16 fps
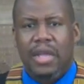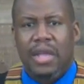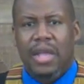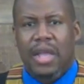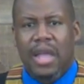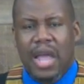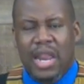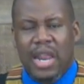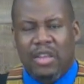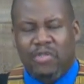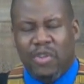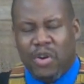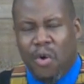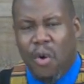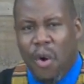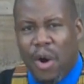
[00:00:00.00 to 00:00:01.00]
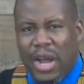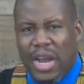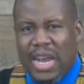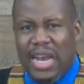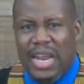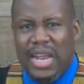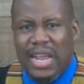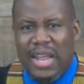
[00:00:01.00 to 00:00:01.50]
it is
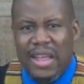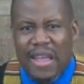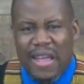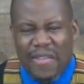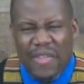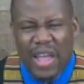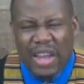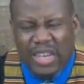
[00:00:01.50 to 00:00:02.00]
recorded that she